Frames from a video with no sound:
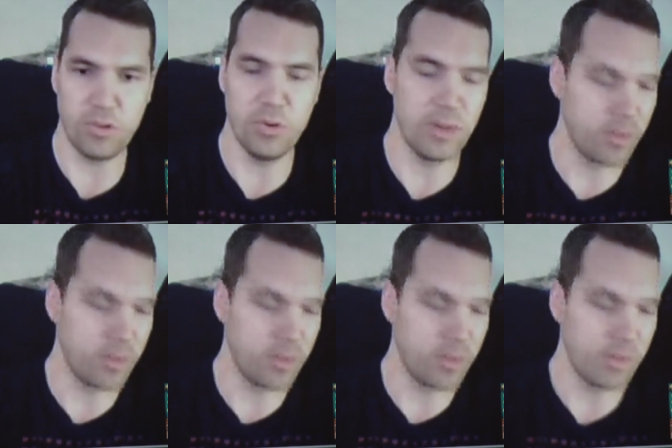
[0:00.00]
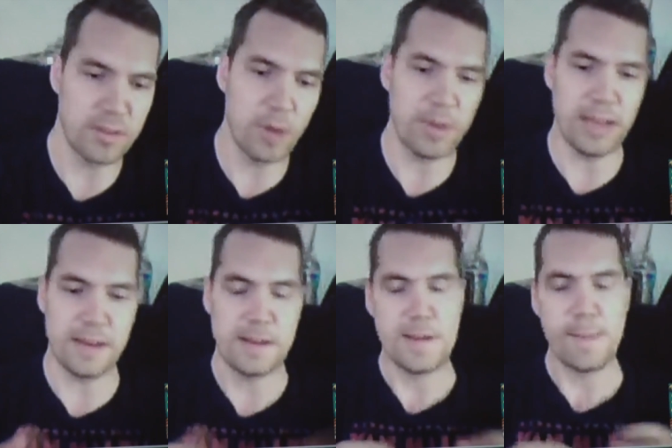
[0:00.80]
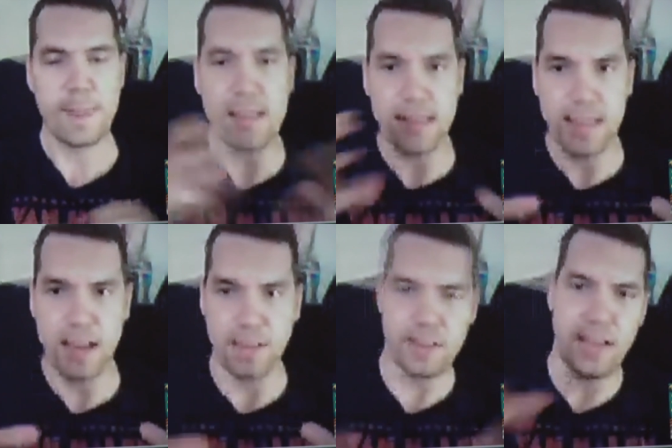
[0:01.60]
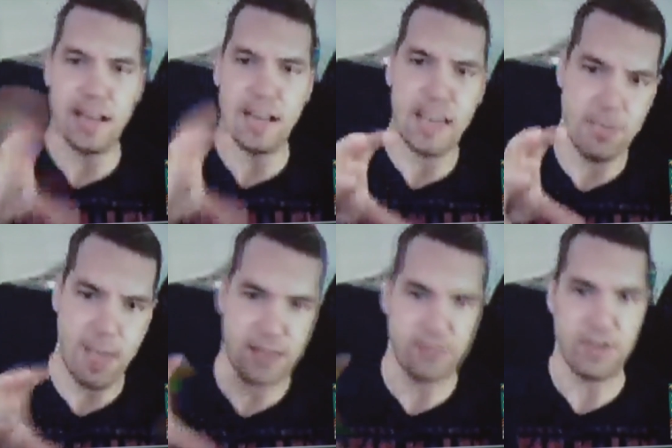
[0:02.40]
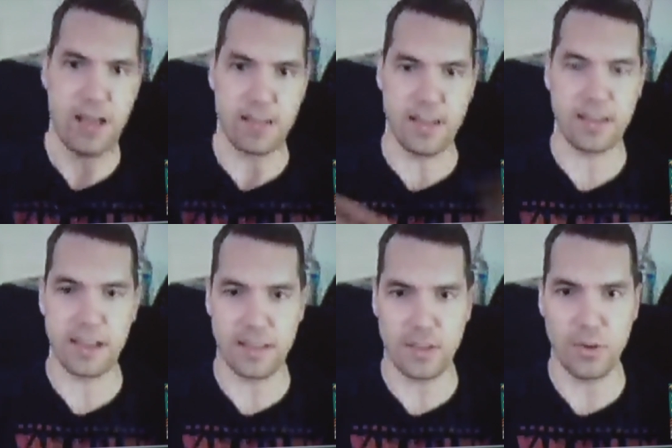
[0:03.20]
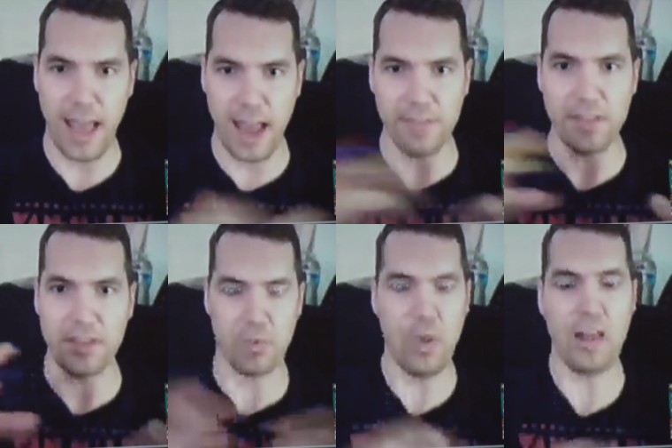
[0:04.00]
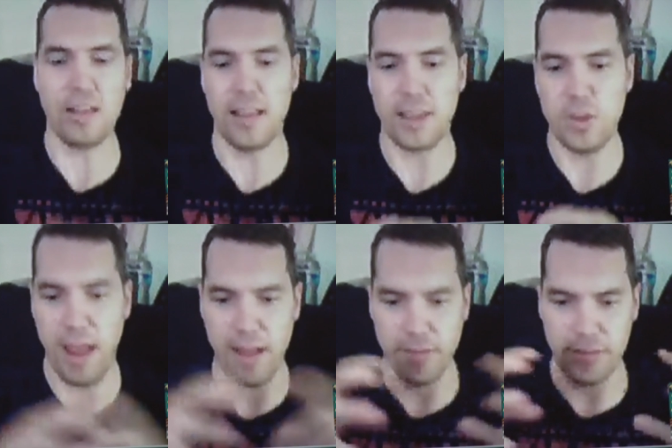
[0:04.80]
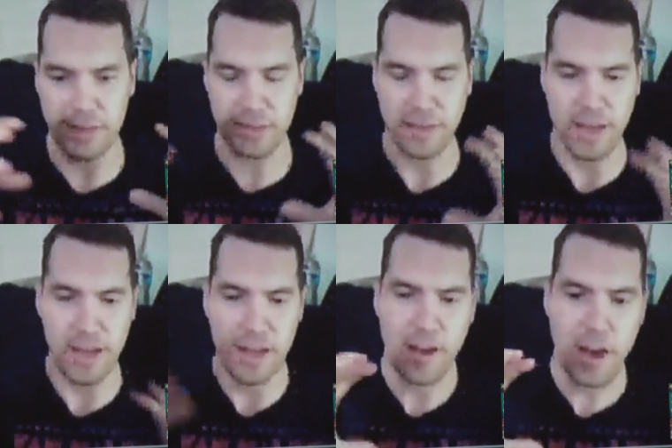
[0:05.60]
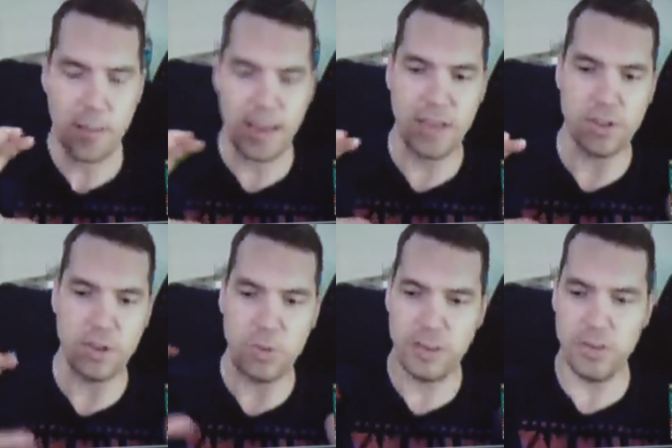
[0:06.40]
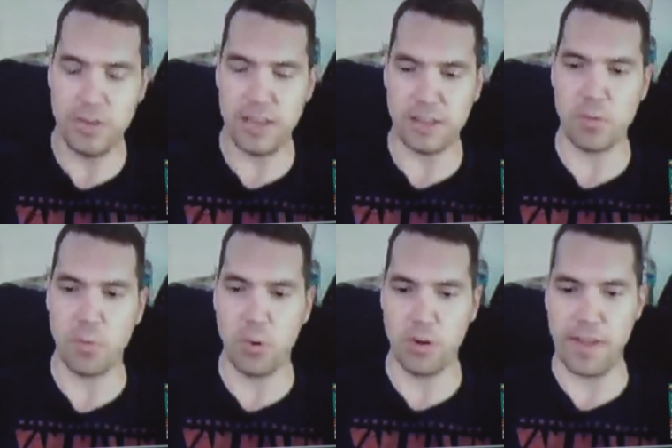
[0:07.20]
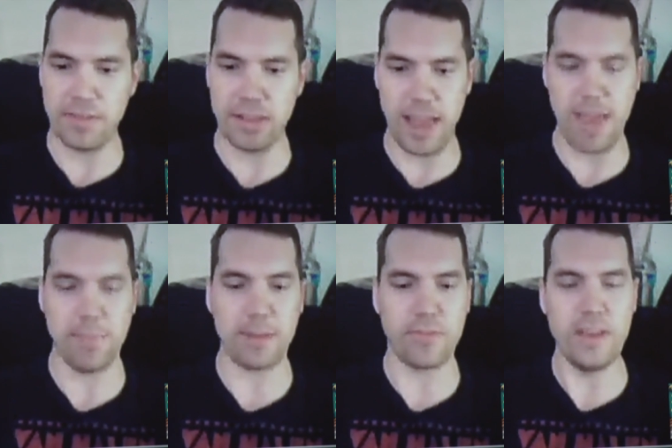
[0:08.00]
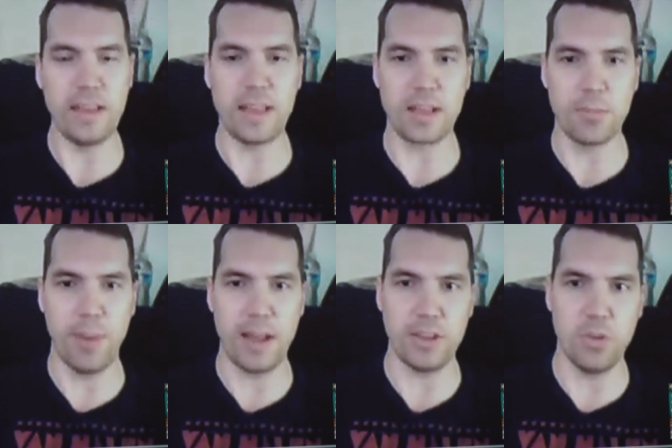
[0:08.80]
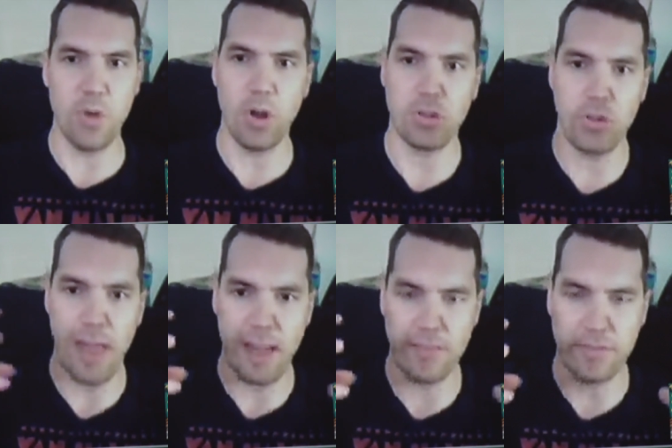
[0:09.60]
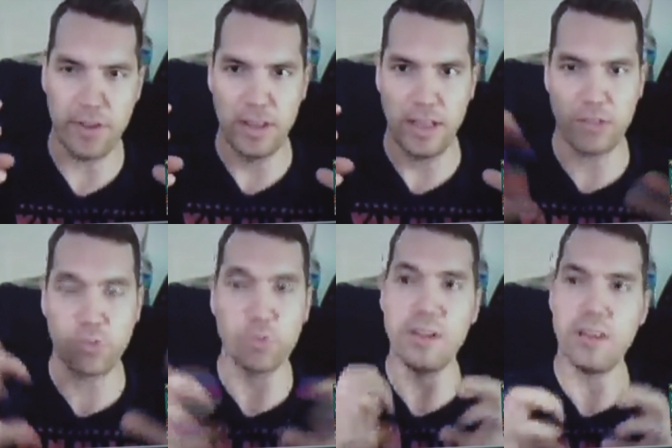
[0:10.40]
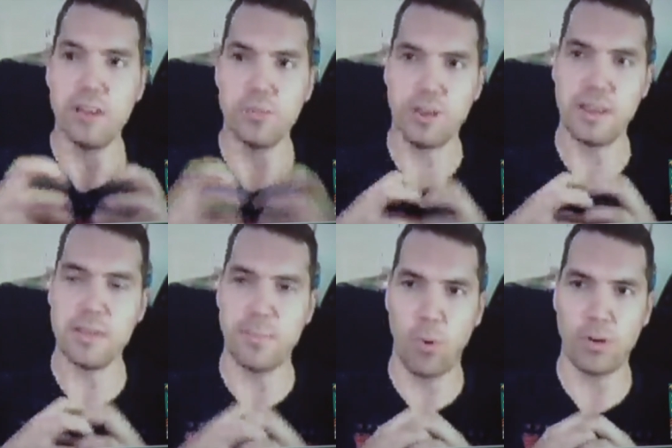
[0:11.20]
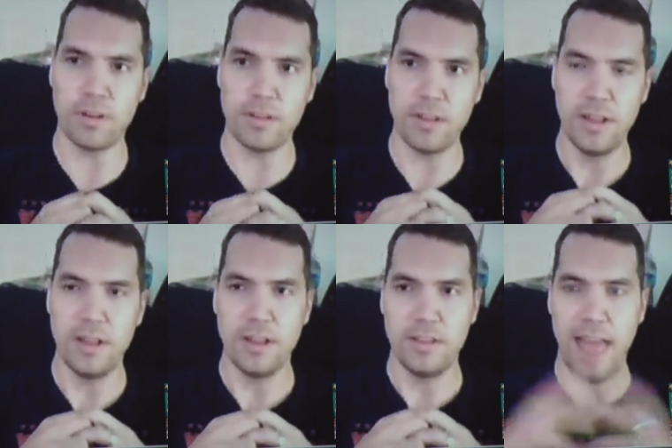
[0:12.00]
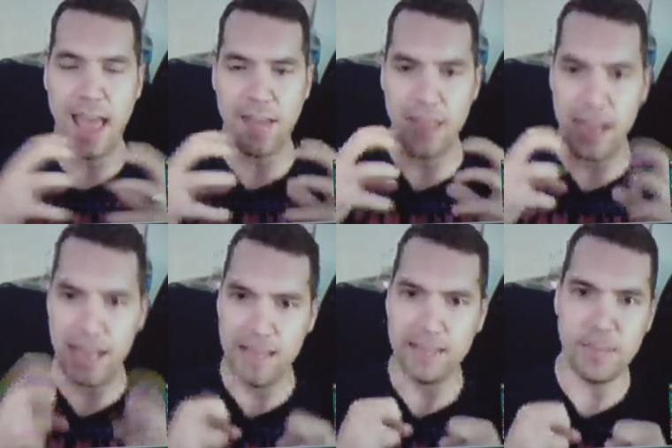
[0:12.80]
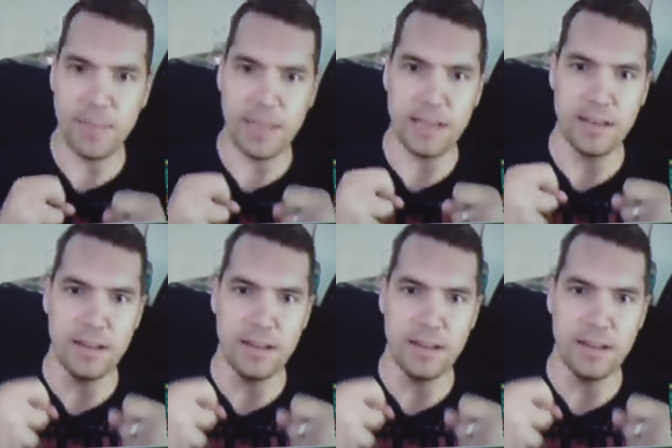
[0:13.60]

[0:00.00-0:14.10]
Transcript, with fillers: are doing moment to moment. And that's the kind of thing that, and again, Massive Chalice sounds like it's going to have this as well, is like you have this combination, you, you get the reward of having this epic feeling, but you also have, it's really, really important to have that intimate